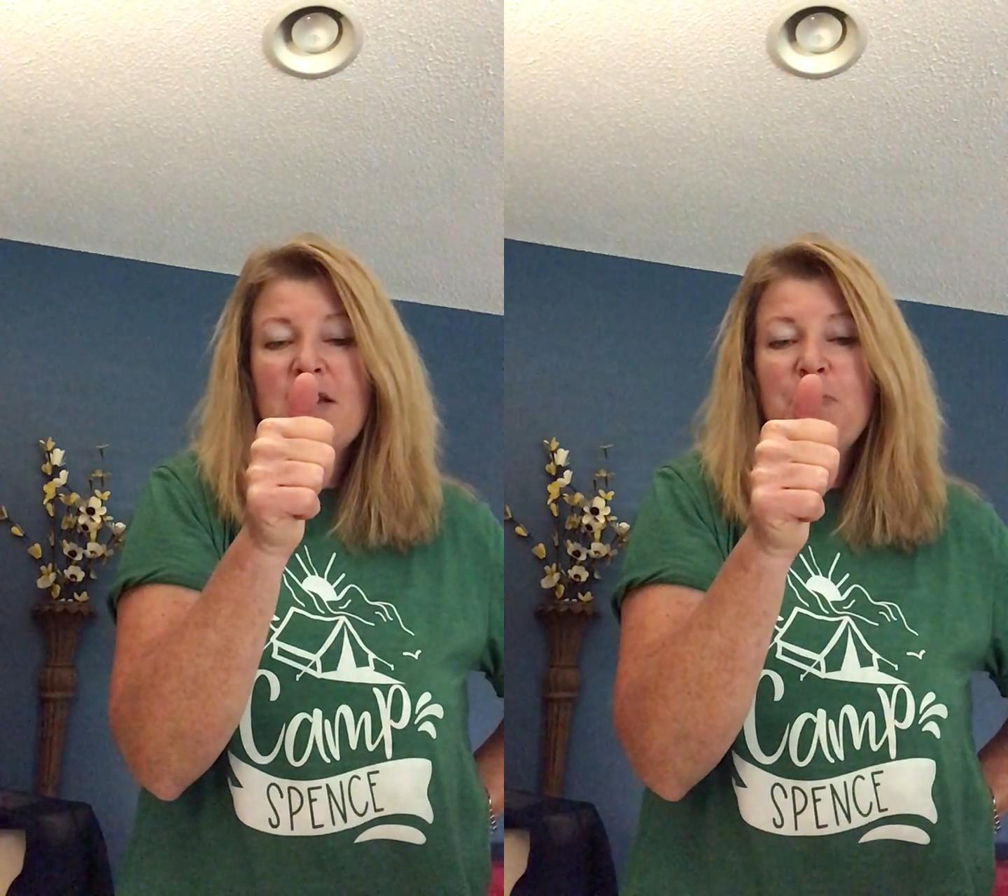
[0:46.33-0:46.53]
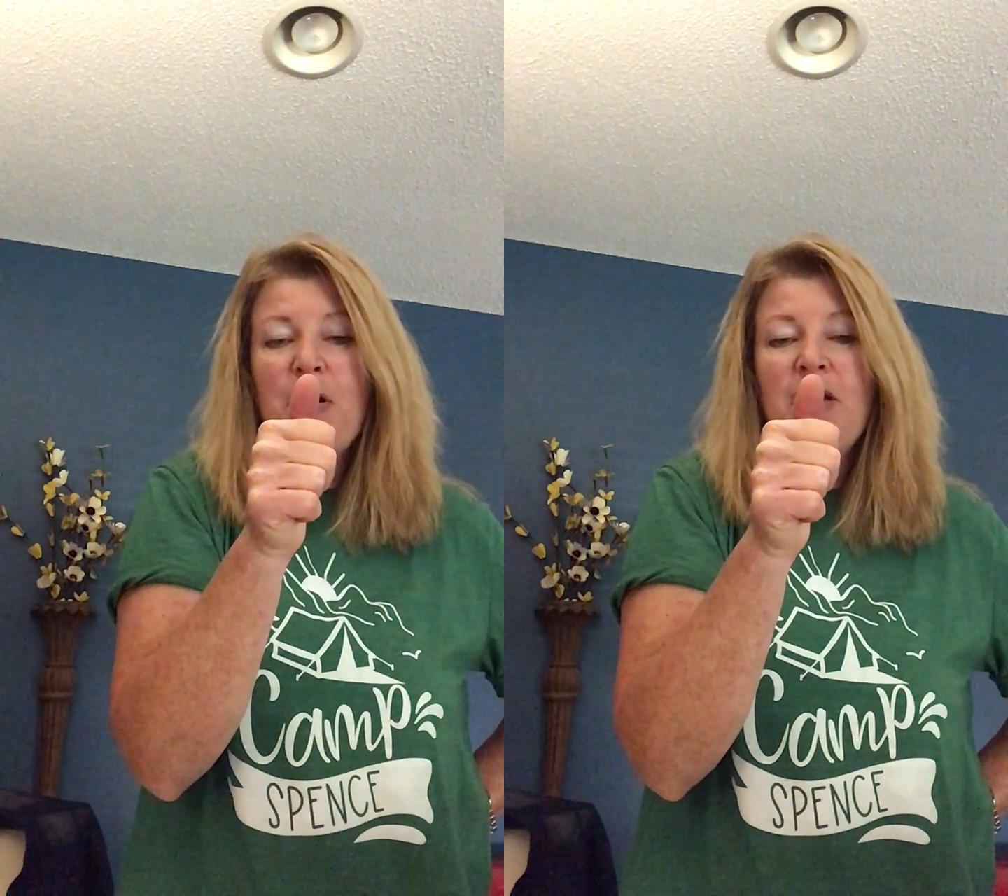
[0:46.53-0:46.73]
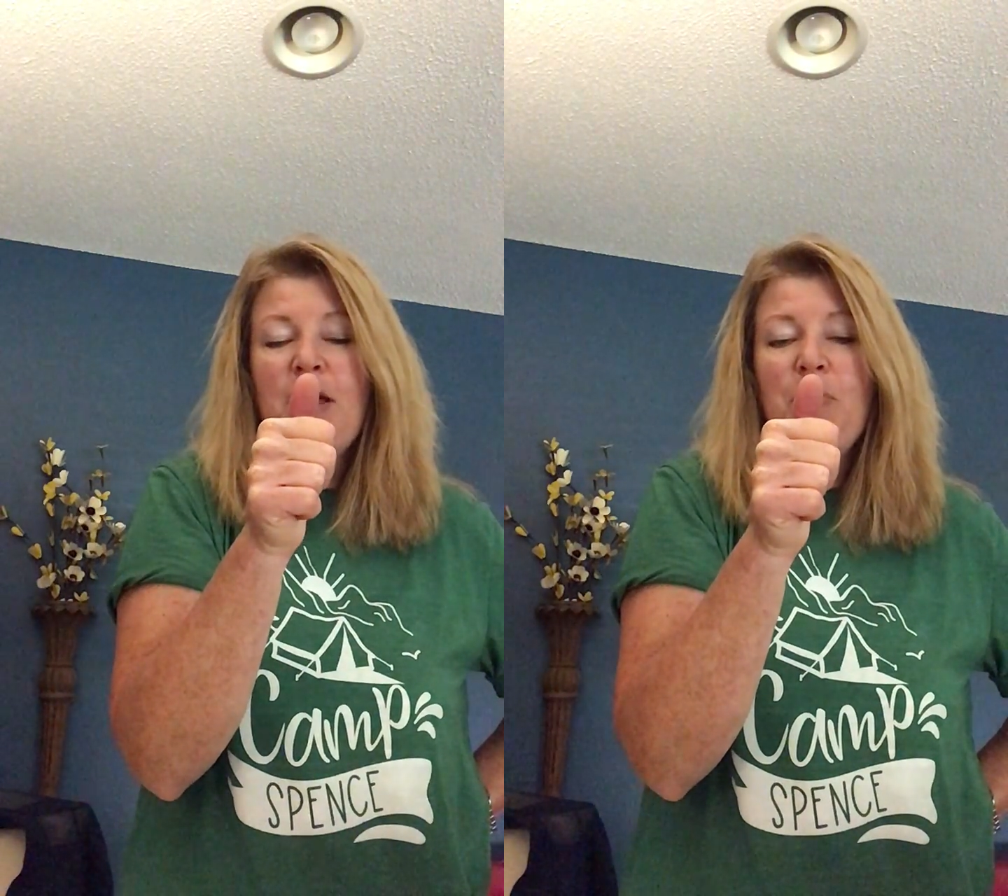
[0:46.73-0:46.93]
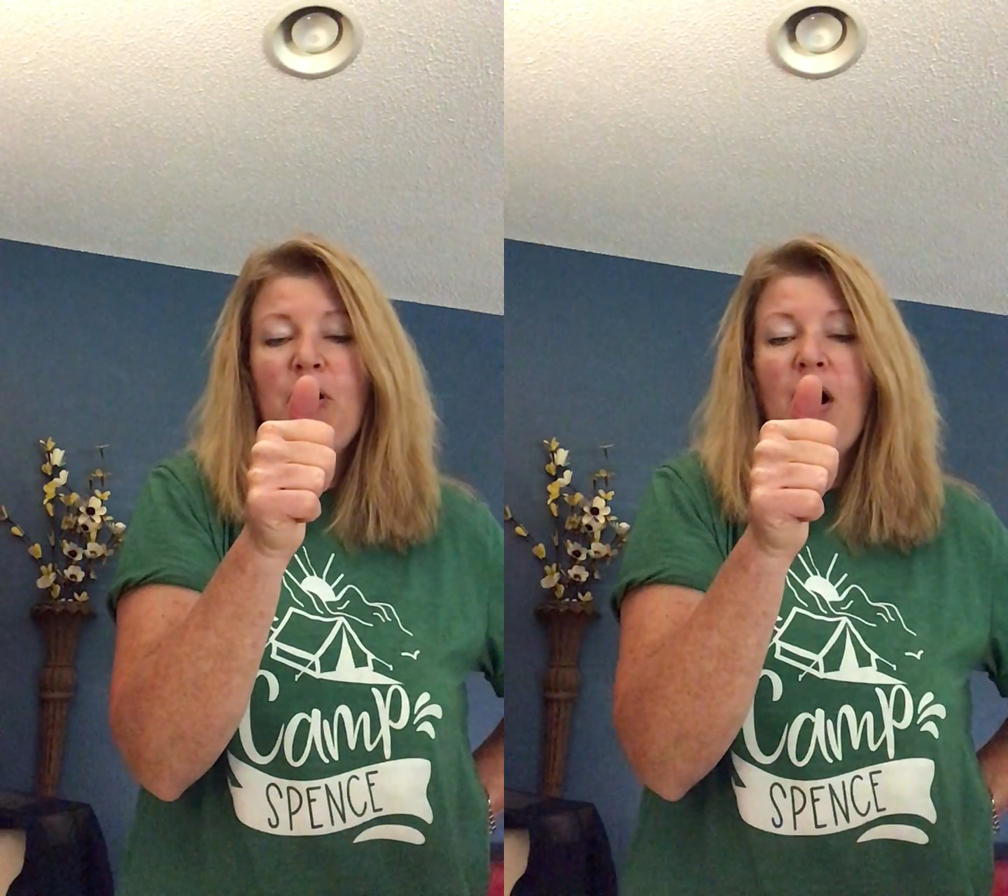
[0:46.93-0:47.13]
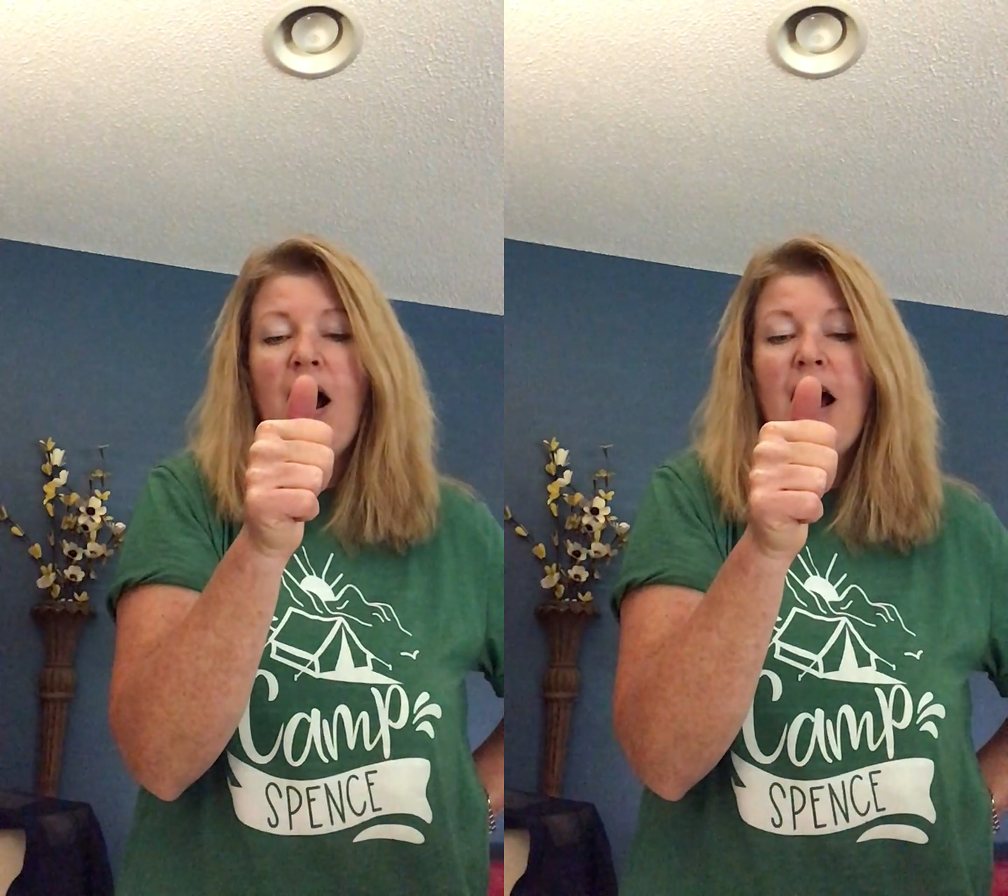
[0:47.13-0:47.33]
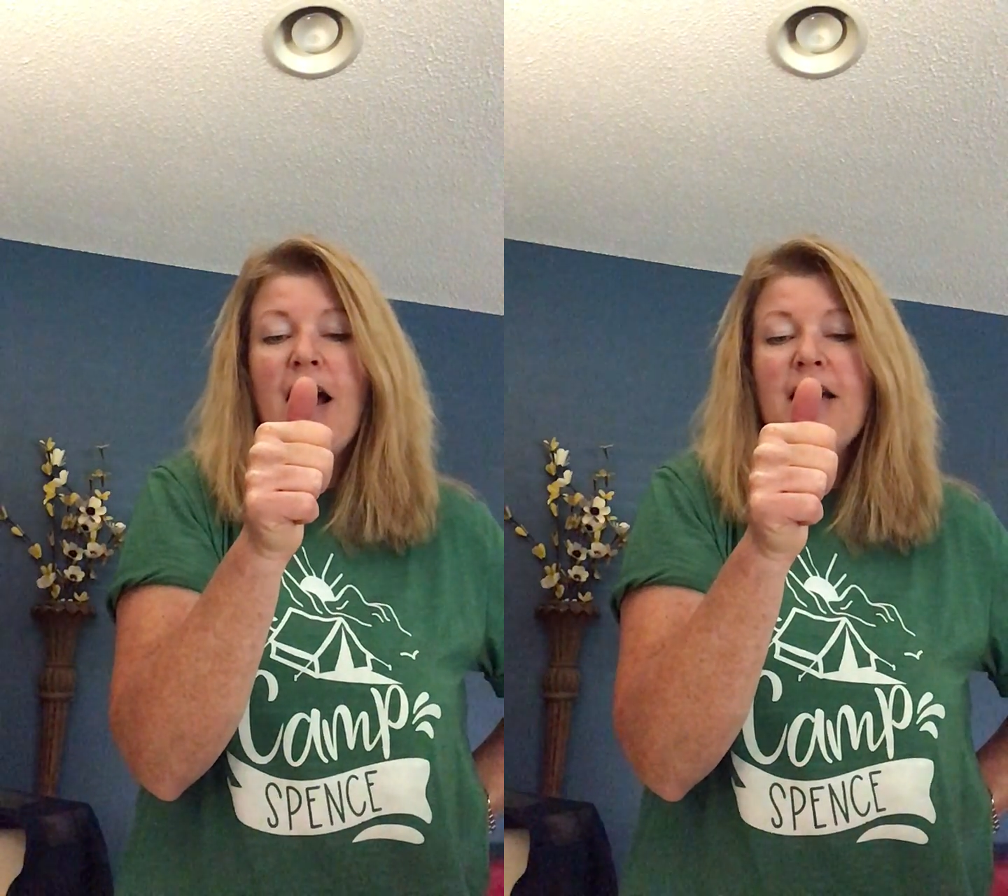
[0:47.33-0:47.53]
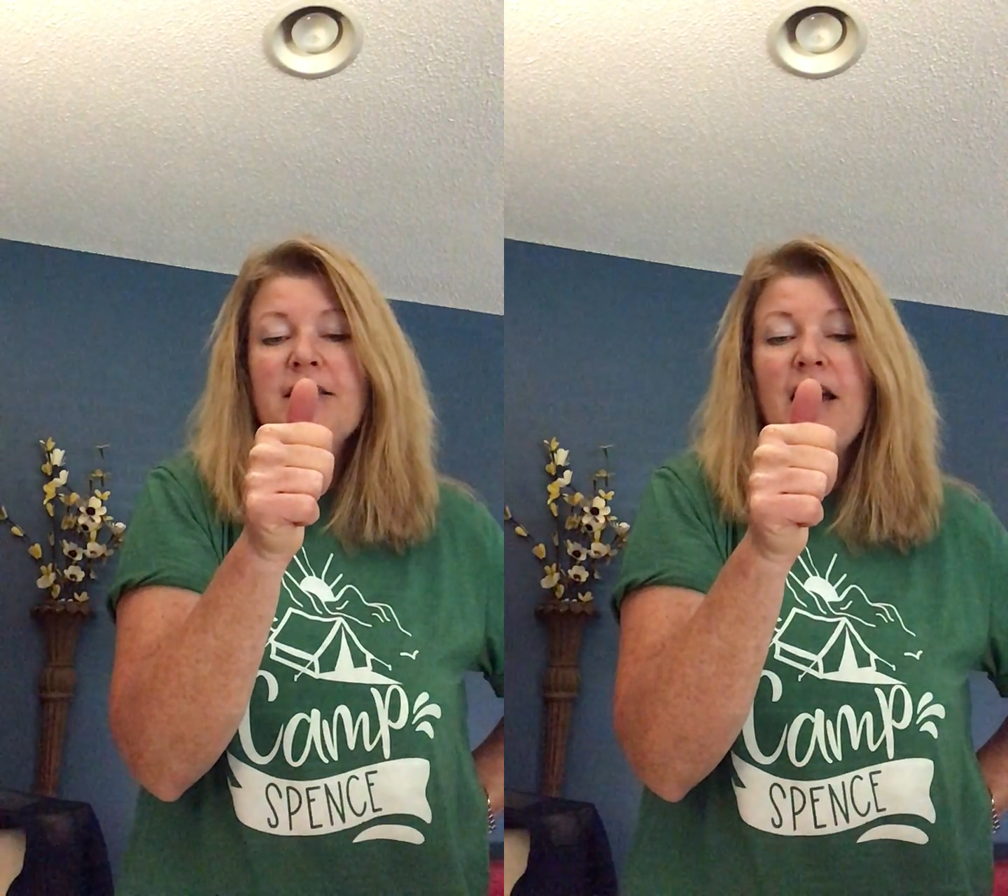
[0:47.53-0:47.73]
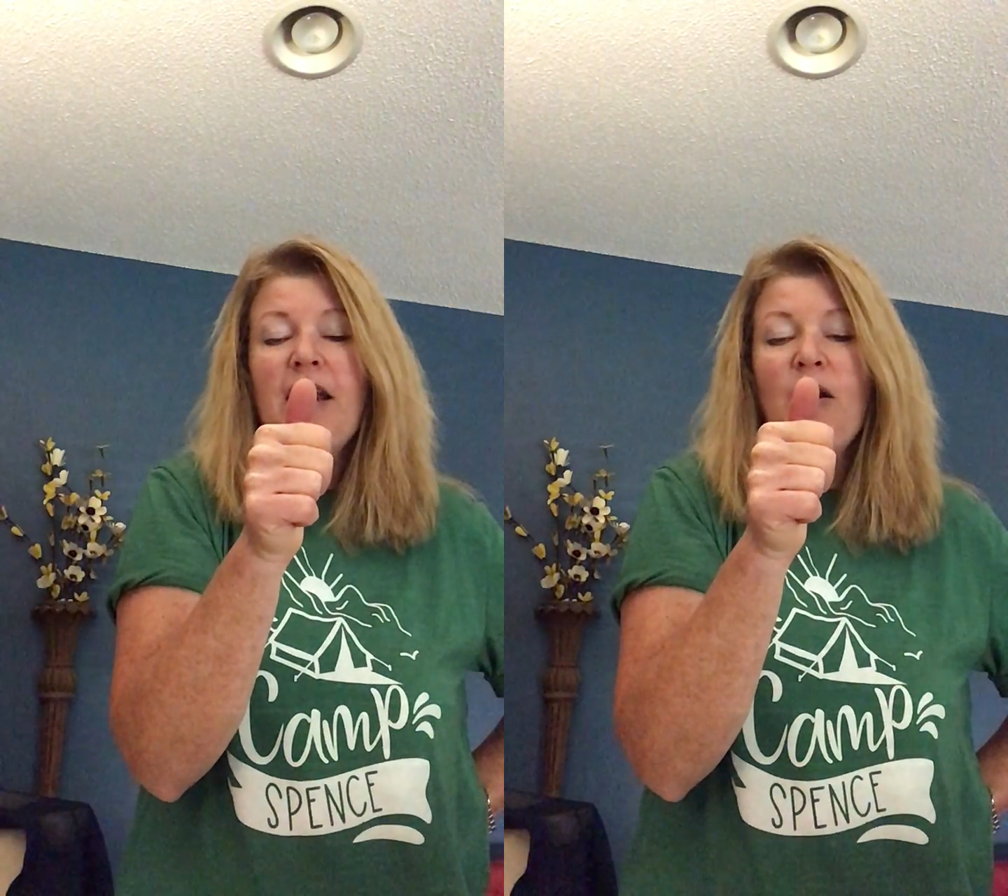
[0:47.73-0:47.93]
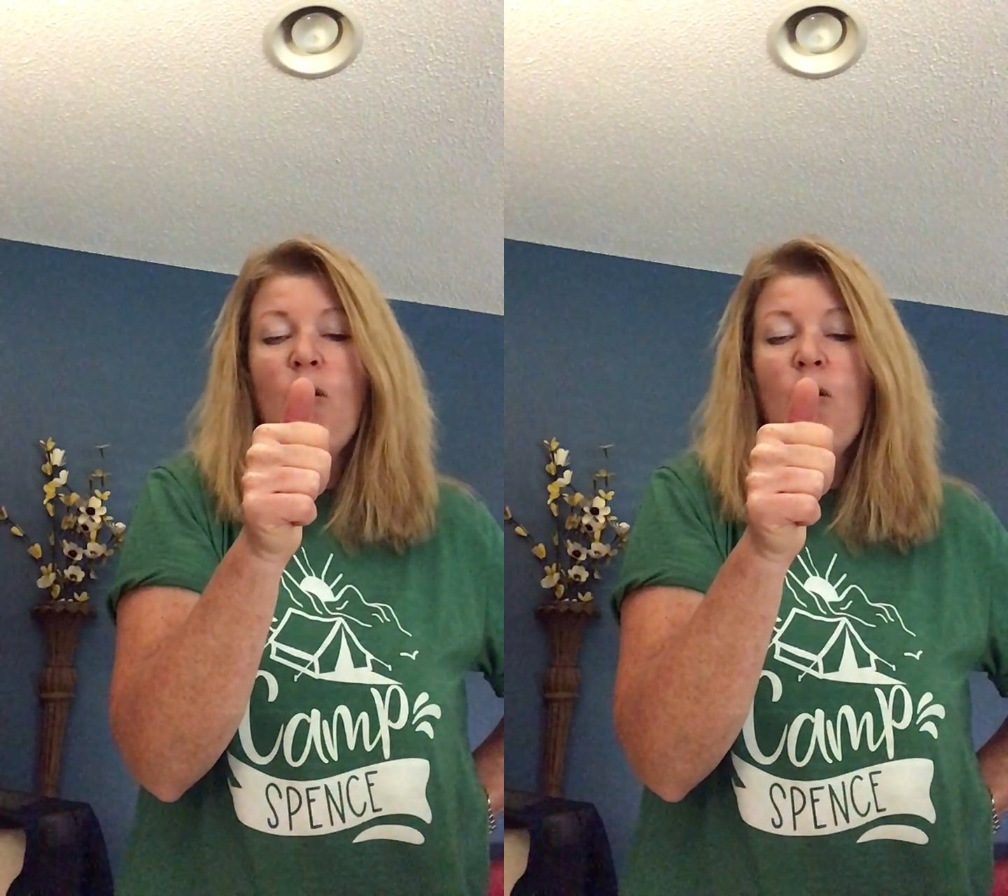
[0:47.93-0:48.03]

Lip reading: but keep your eyes on it.